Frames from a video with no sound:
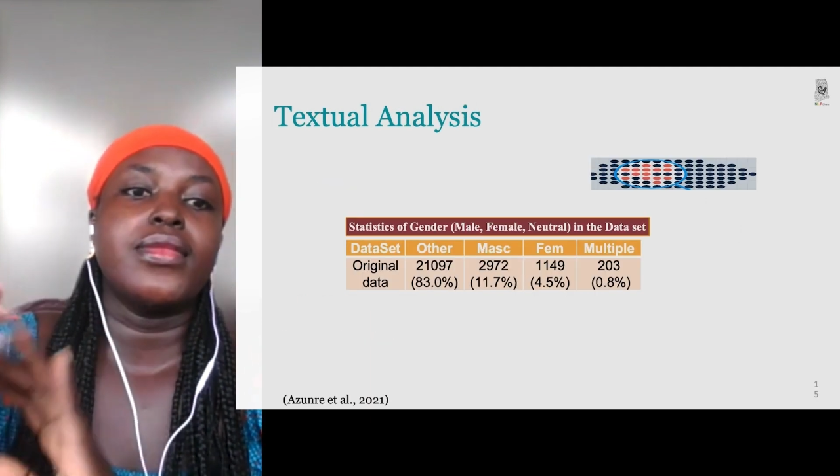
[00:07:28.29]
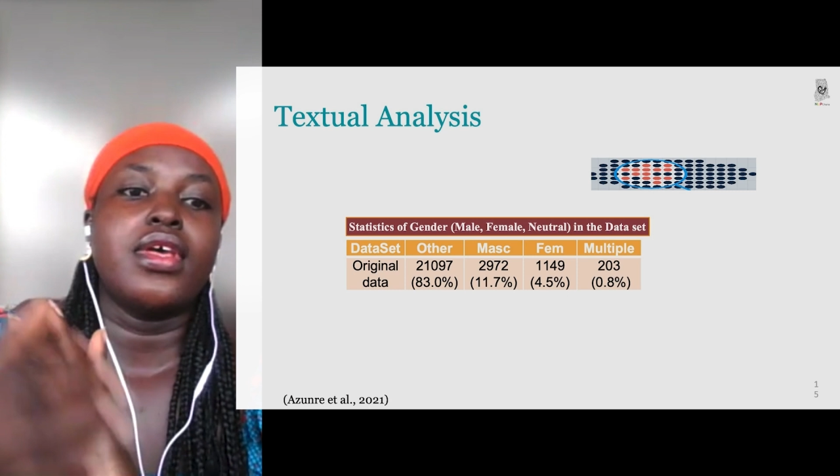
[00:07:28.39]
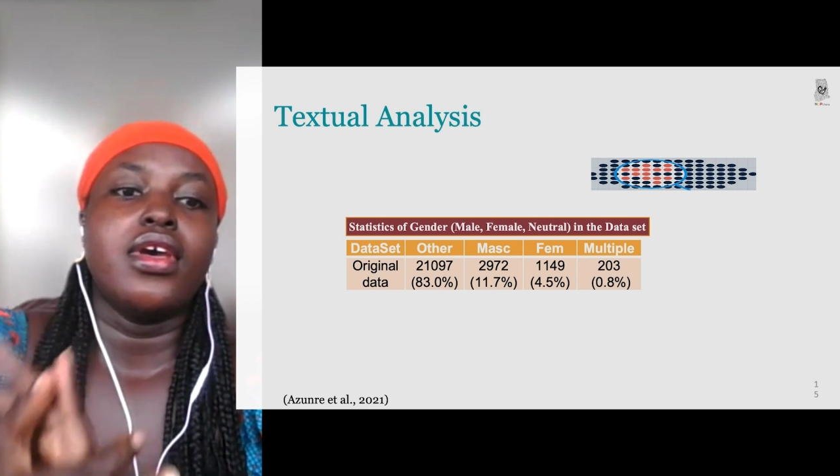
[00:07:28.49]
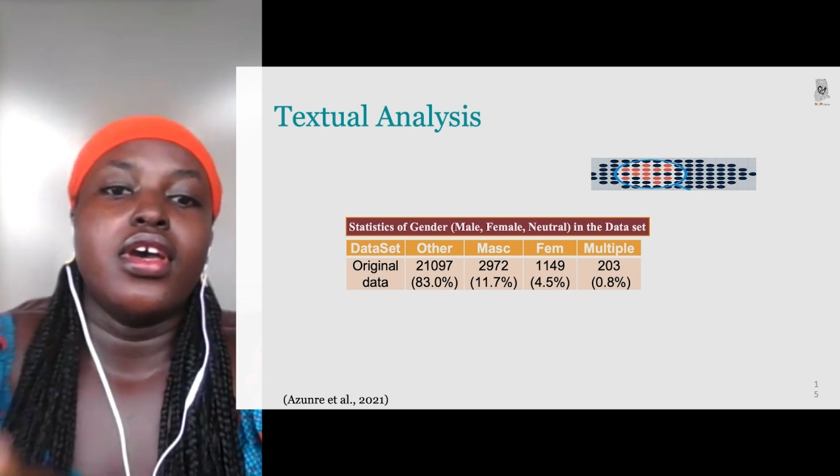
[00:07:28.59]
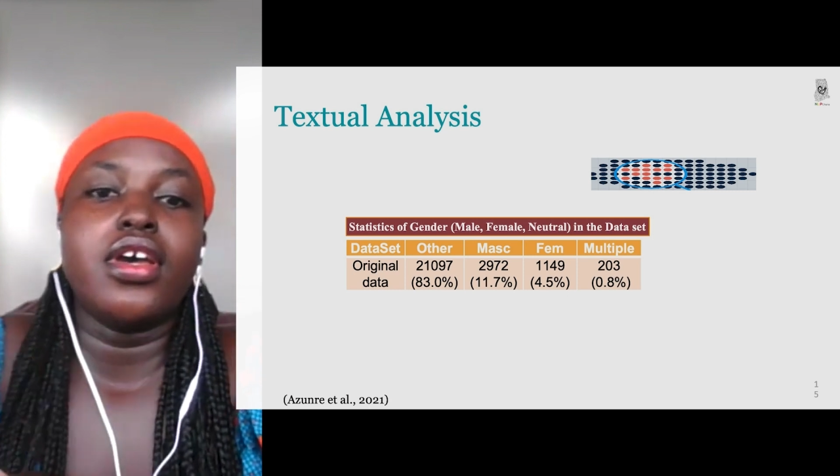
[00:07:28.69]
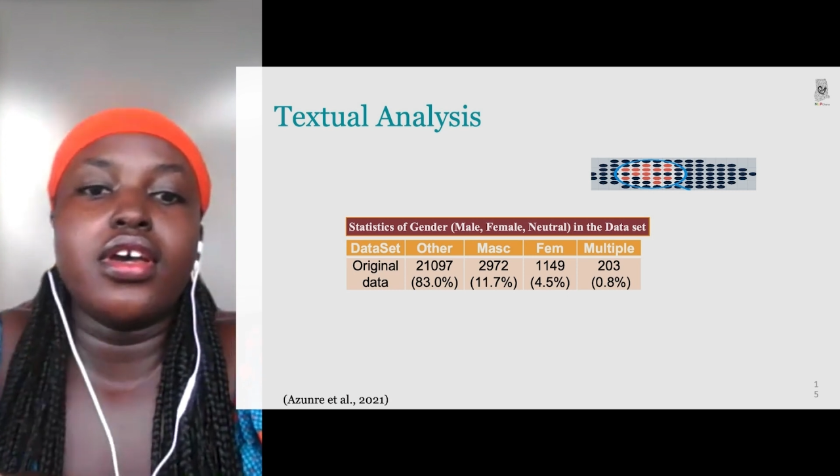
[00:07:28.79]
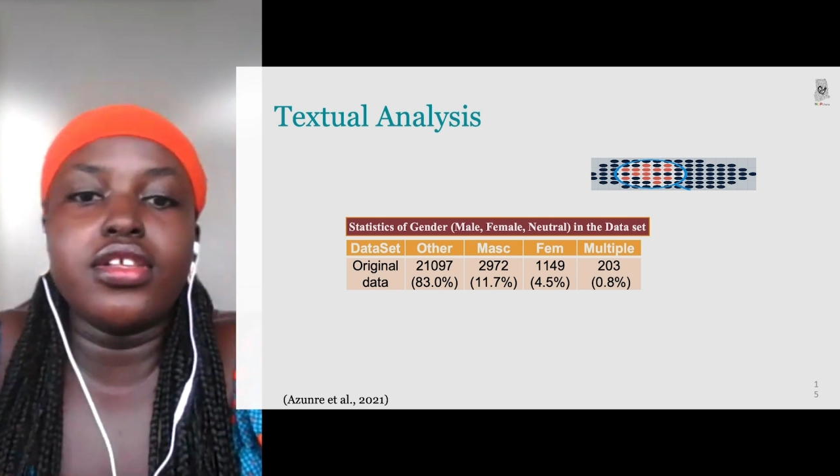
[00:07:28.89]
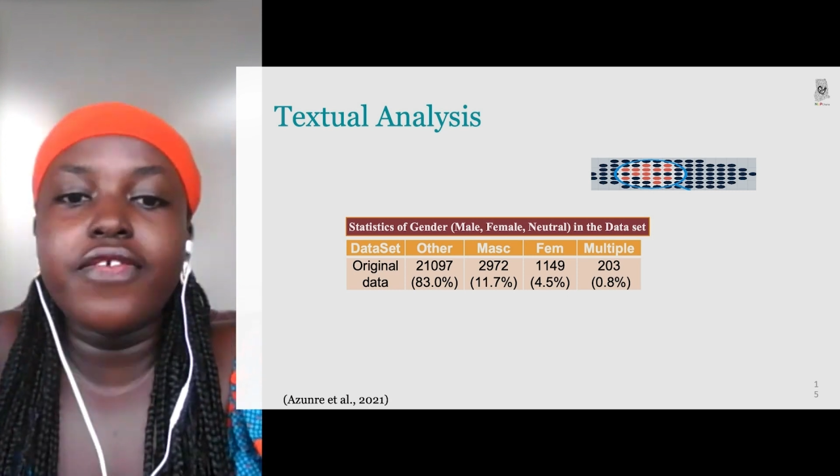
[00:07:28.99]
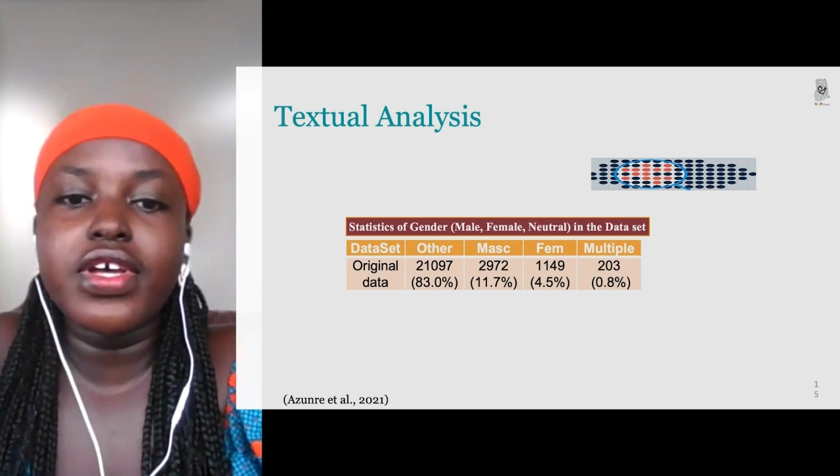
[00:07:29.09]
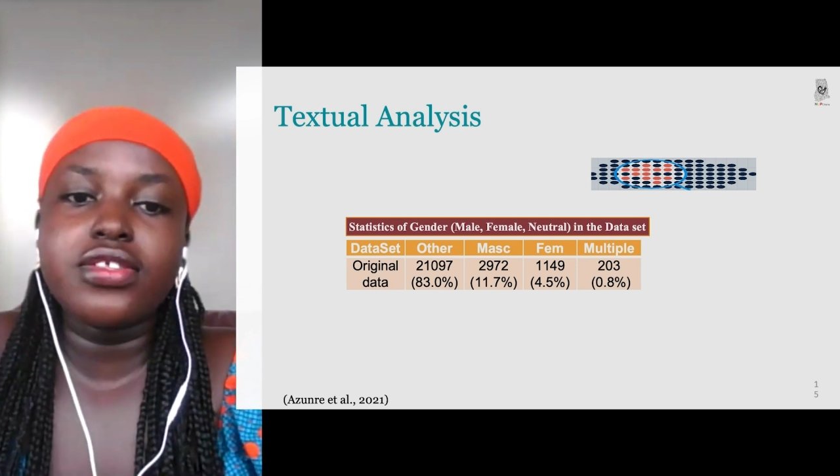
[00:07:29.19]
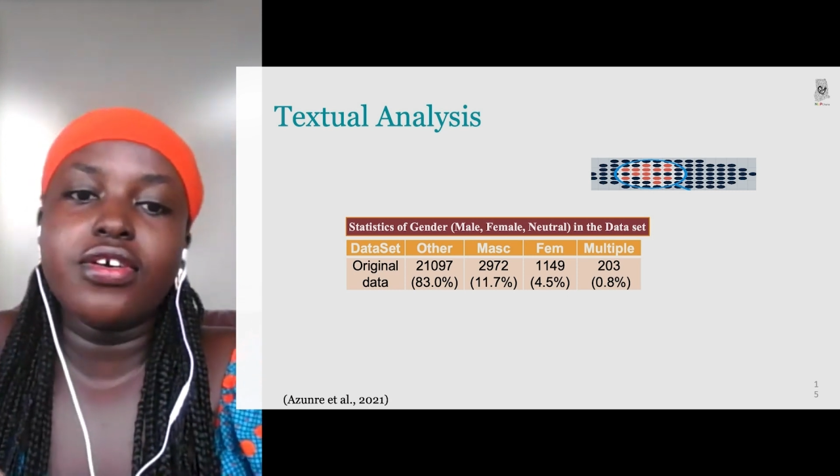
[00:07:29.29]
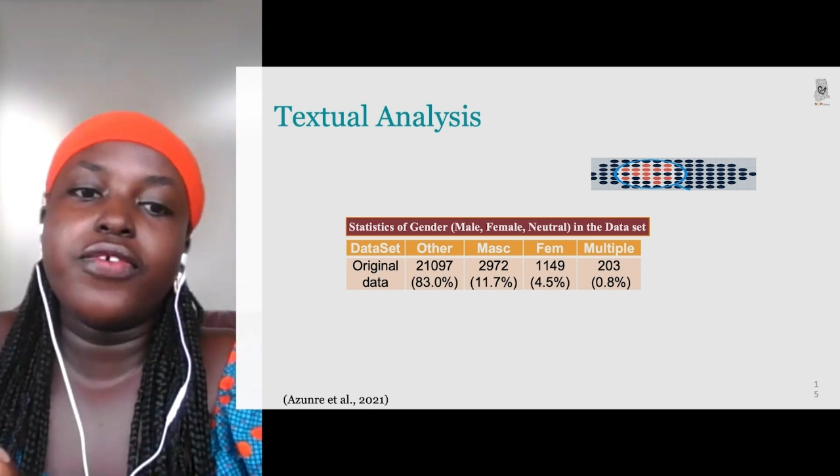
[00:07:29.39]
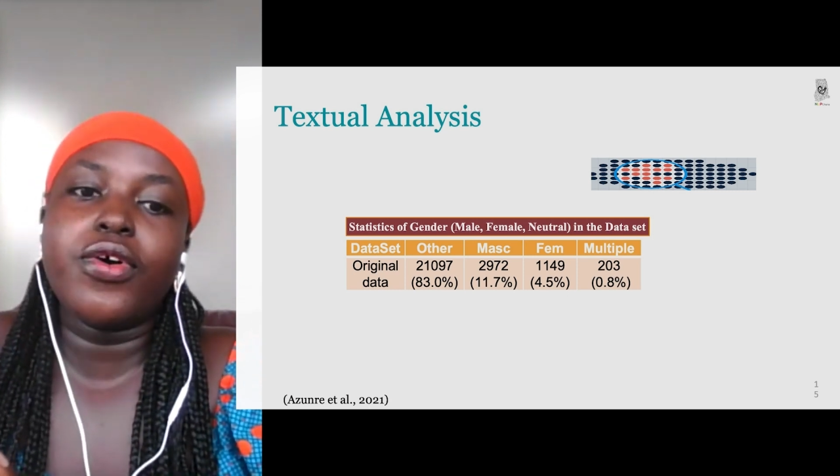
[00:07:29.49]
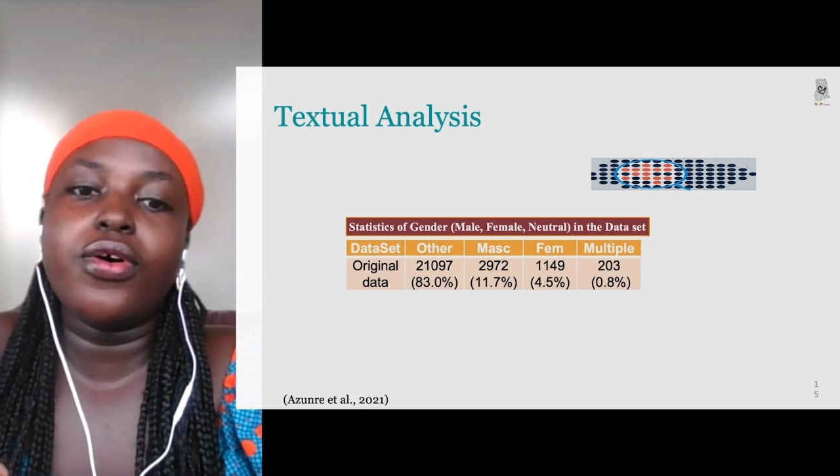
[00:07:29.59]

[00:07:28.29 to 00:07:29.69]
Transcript: And so first of all,